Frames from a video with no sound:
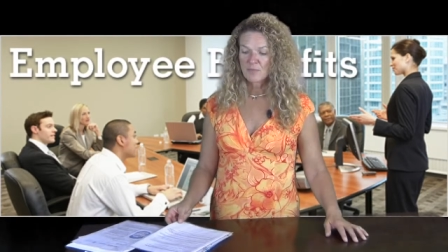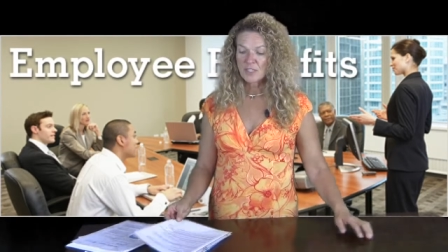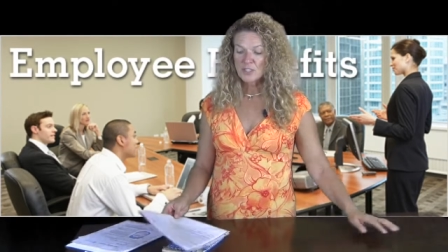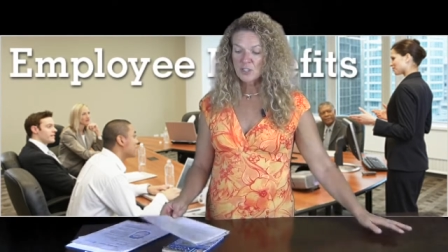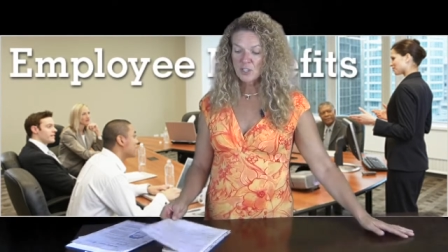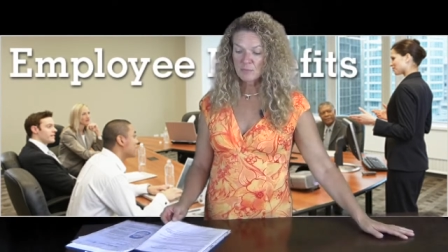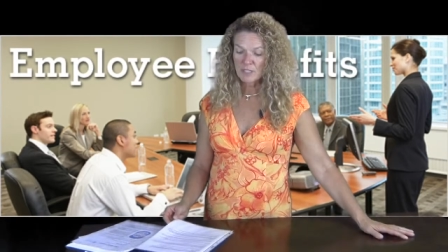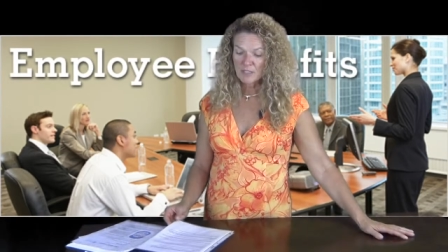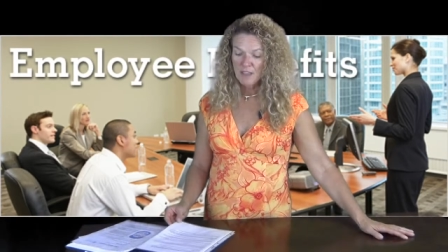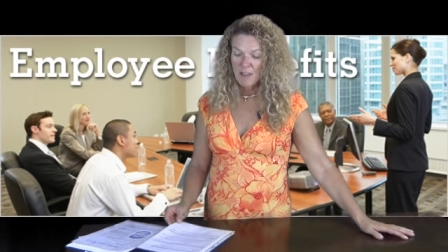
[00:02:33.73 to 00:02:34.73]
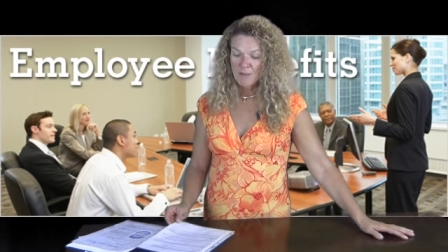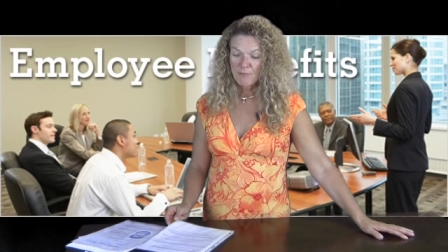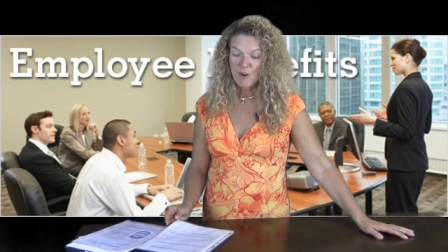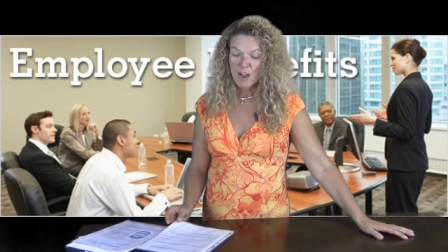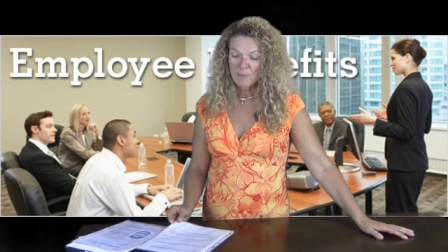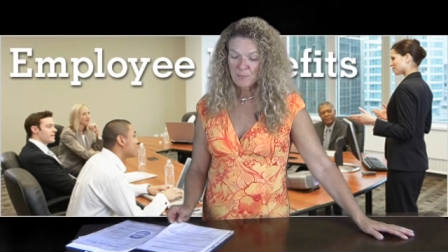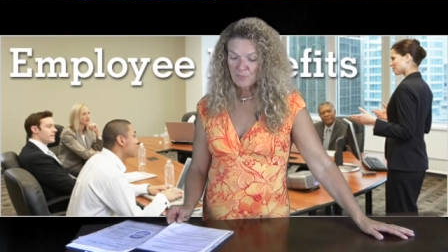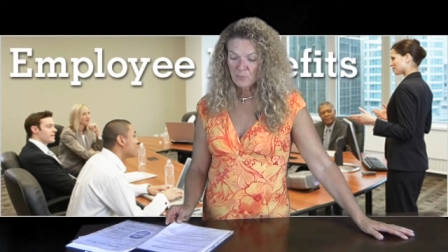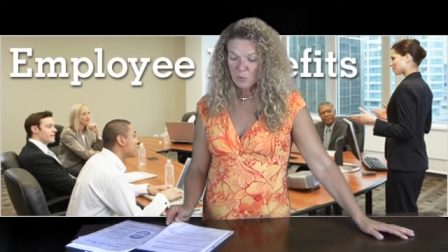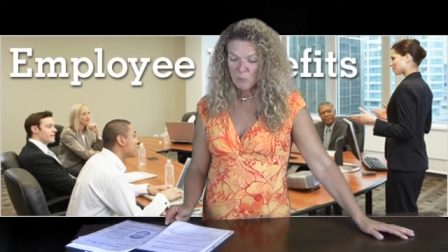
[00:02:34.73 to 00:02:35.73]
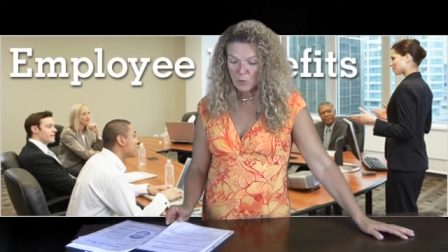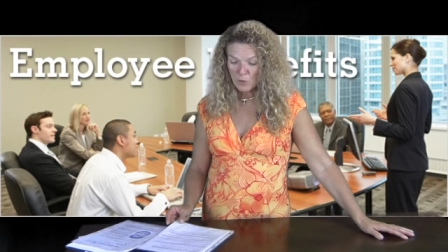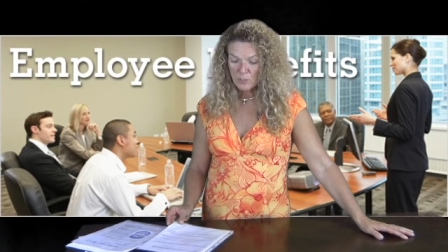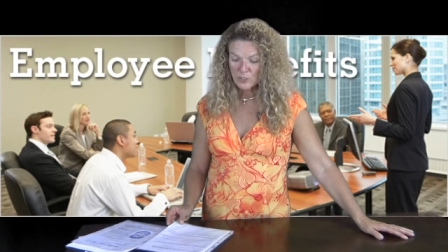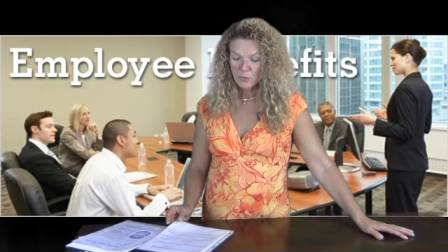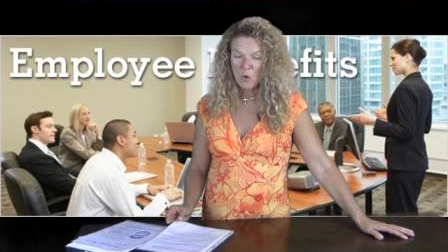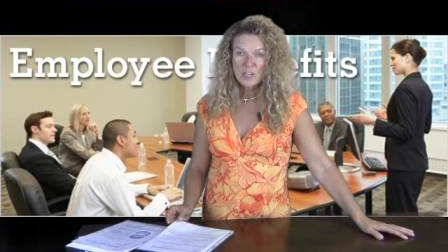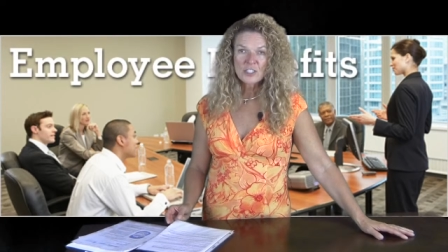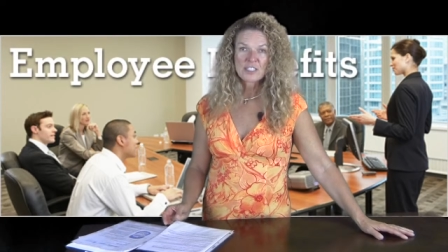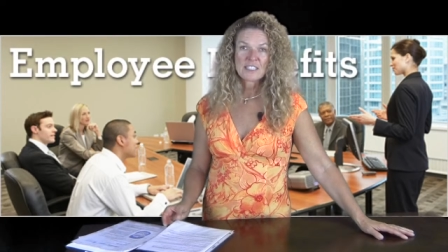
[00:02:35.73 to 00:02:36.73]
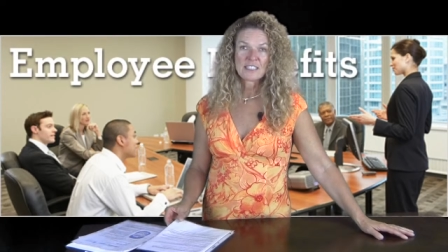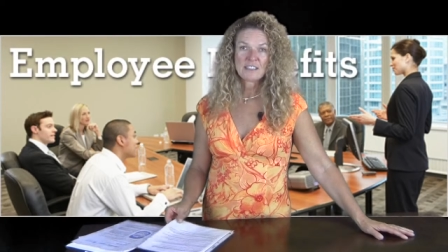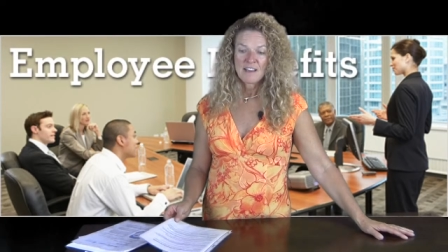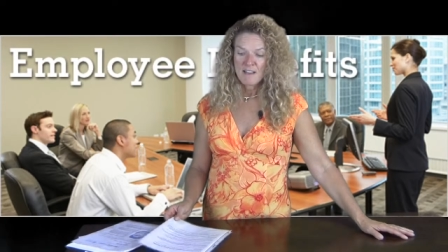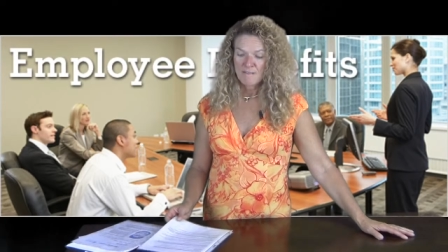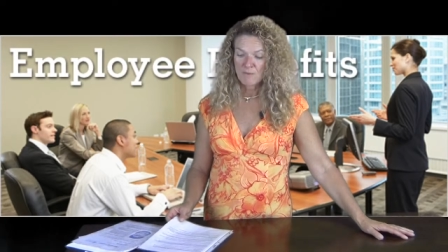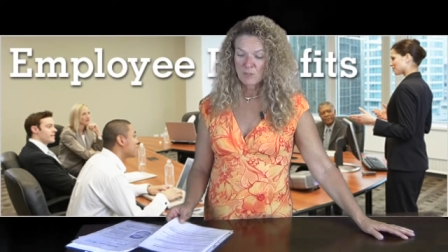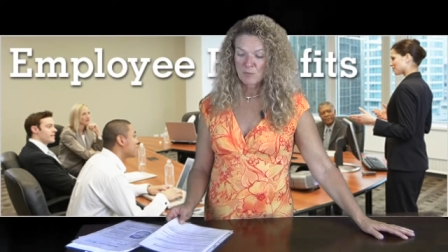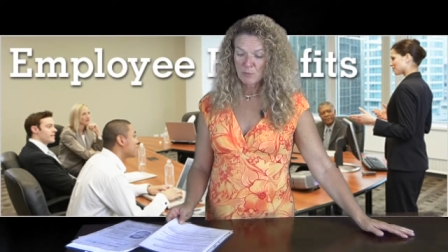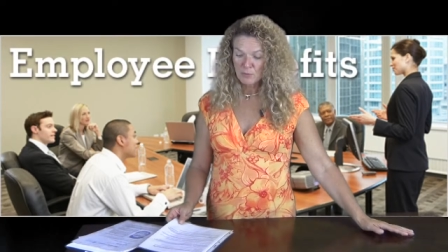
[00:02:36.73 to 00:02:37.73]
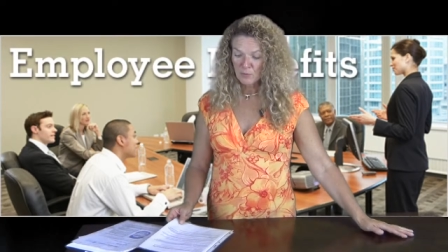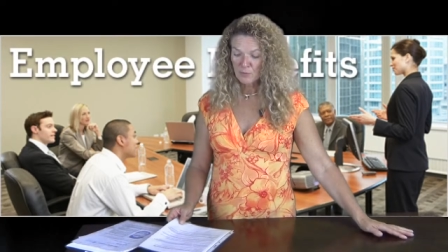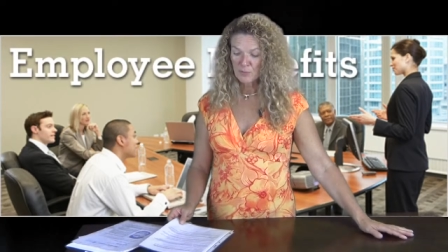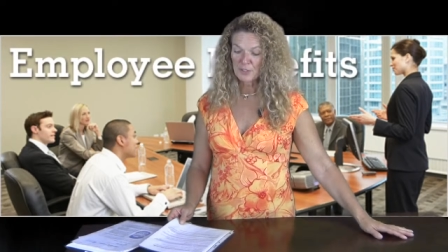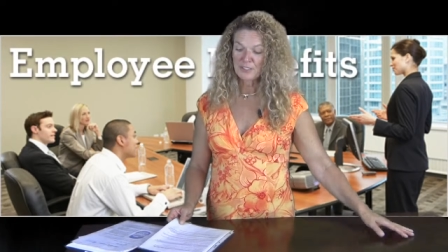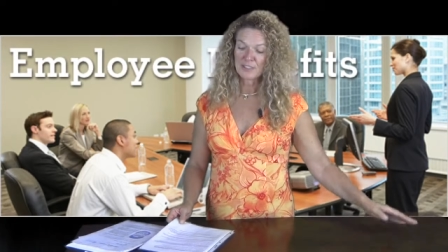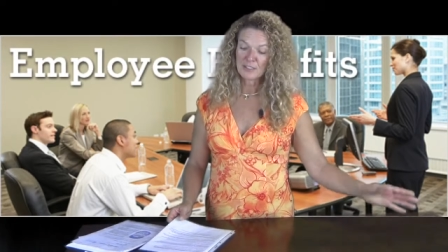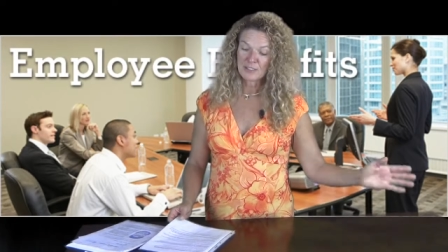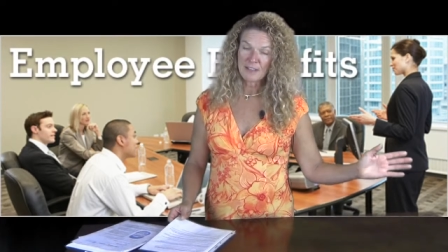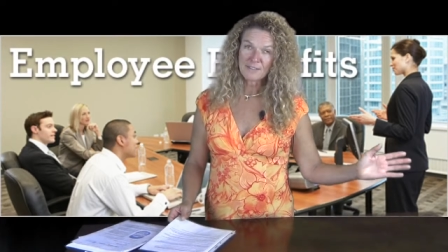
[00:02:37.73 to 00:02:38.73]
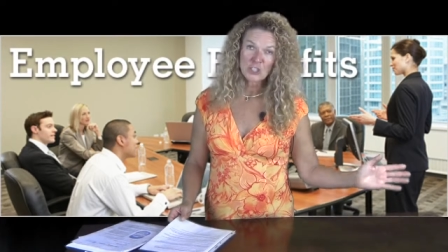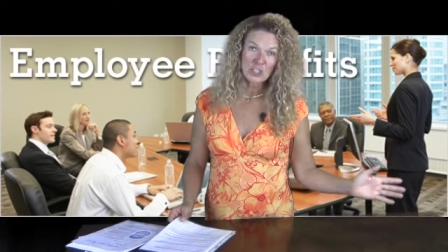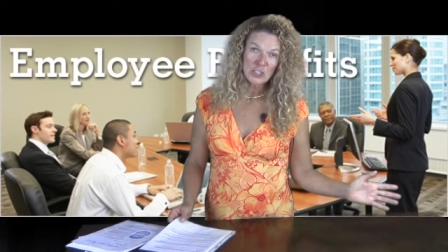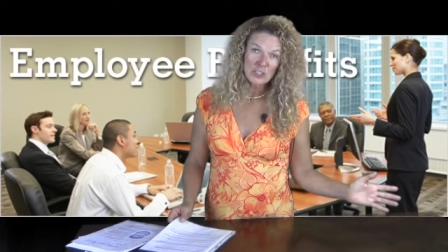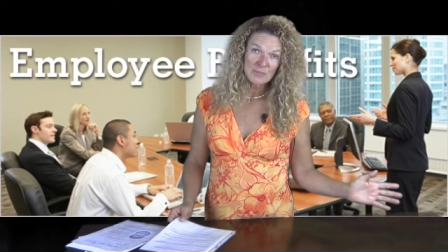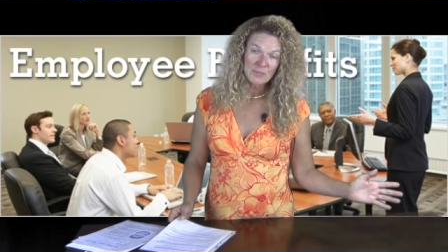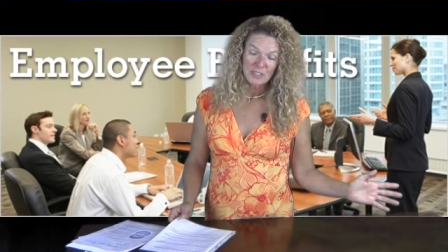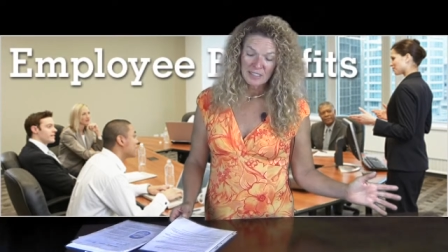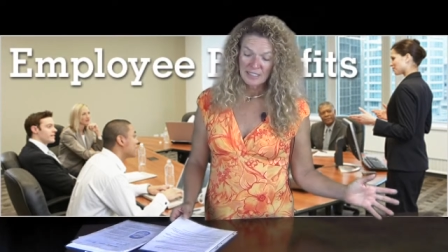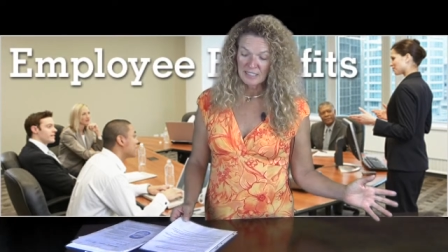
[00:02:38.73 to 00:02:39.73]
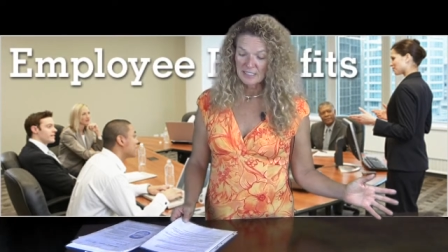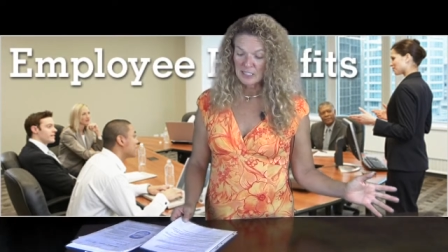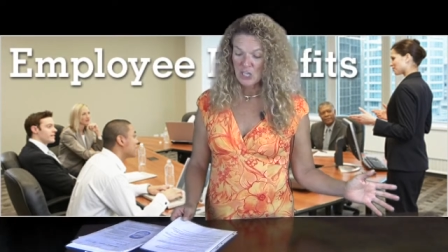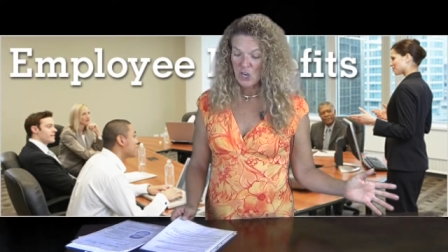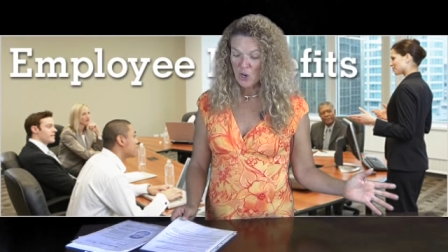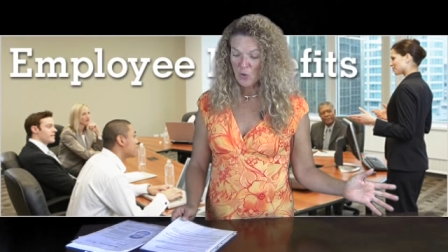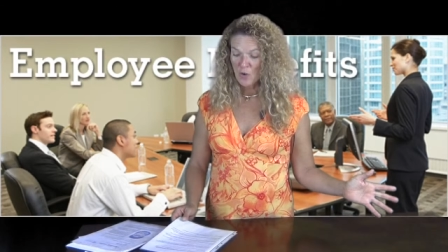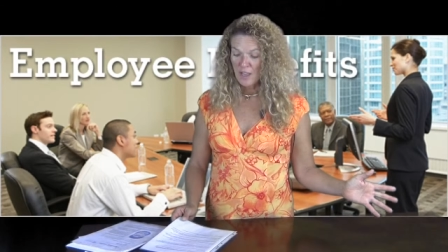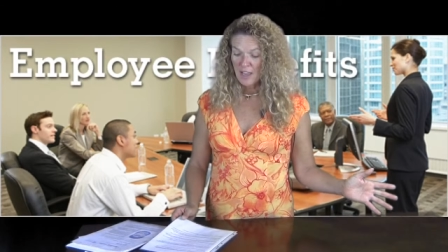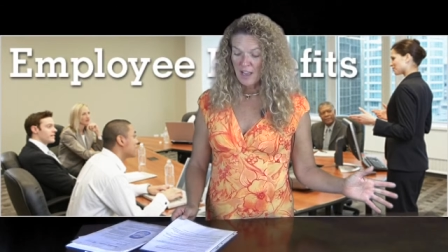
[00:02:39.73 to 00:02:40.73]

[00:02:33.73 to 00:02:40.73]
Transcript: This gentleman from Port Orchard, Washington was pulled over for an illegal left turn. He didn't know